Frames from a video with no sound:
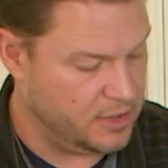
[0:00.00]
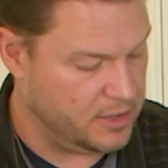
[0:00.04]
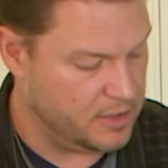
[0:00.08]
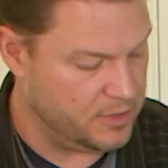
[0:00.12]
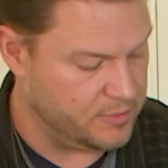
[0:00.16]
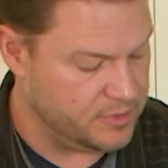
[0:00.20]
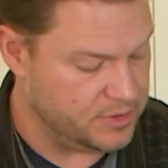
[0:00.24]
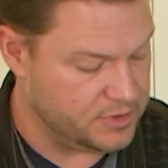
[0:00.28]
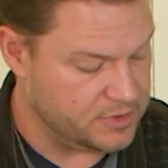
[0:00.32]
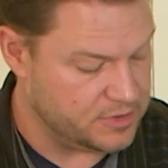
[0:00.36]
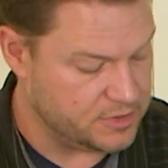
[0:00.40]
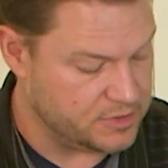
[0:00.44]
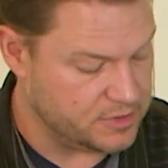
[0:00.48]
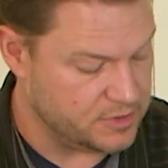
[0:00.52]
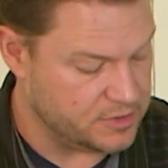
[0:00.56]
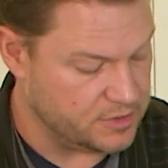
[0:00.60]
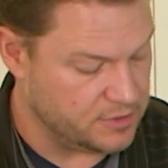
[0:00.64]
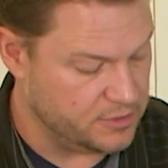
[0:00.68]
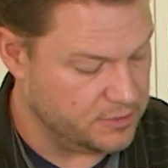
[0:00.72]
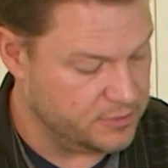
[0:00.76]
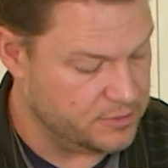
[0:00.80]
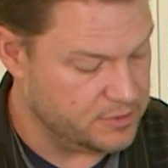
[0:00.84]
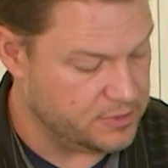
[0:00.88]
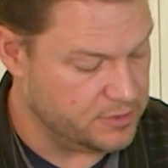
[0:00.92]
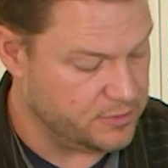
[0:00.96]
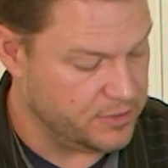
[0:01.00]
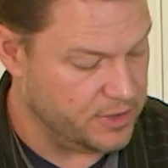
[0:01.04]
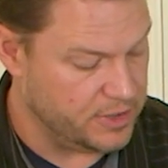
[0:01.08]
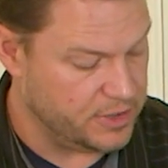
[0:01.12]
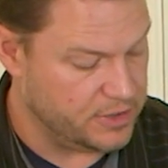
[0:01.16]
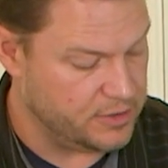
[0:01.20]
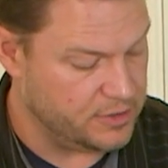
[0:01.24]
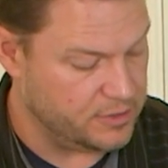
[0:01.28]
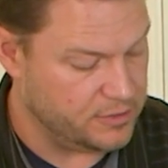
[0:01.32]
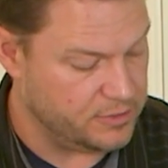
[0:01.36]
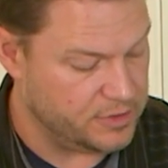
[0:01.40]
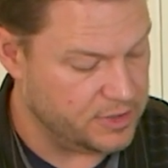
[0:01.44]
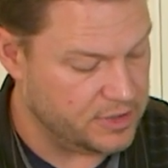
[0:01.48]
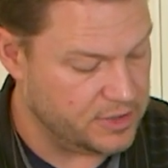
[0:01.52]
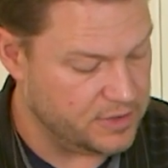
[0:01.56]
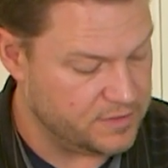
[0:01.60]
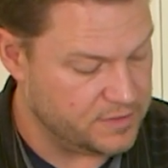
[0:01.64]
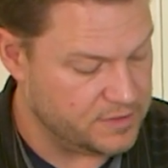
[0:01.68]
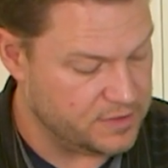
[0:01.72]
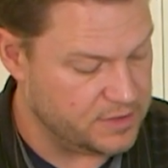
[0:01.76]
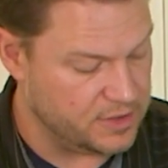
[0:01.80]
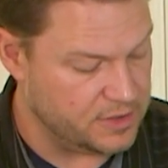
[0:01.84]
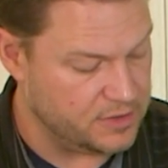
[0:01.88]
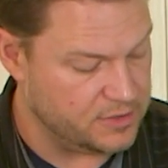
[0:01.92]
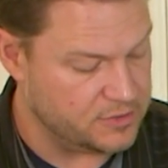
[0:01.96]
This is just loose oregano
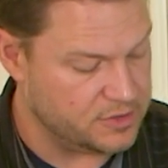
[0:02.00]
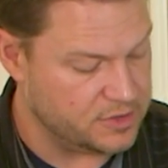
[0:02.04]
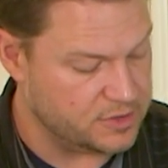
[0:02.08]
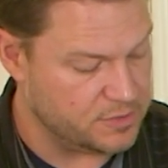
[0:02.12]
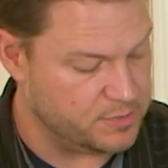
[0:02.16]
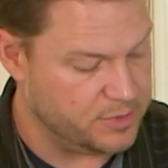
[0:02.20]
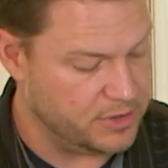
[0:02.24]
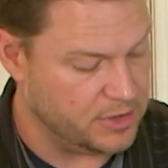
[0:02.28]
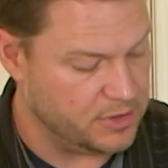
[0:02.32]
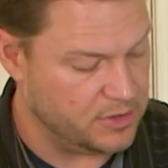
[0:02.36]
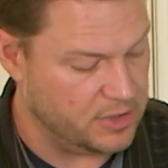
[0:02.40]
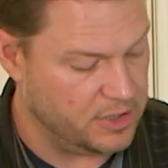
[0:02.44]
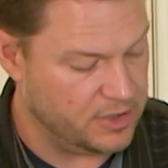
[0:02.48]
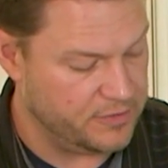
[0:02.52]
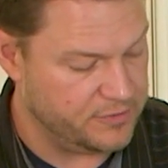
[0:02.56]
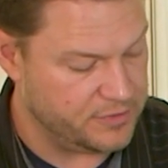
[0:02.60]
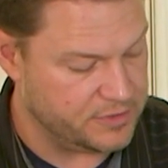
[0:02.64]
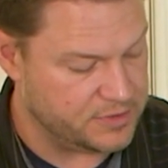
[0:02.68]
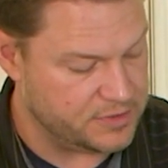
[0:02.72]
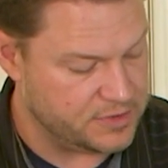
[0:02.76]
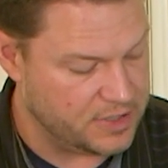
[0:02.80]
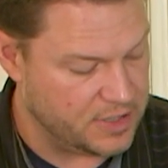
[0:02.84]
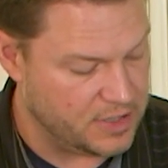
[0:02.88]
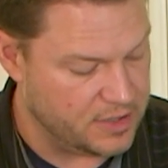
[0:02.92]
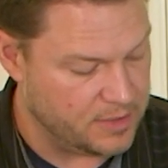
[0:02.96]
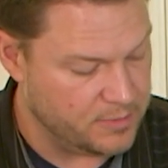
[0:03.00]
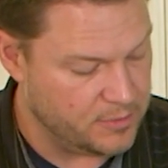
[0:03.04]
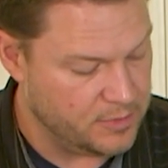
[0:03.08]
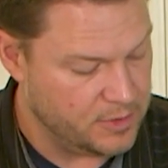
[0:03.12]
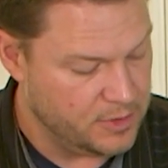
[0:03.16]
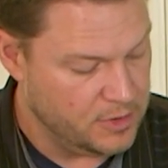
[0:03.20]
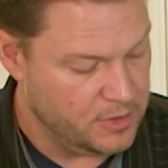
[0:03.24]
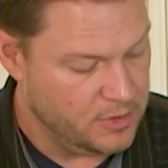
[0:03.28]
leaves that you just peel off the stem.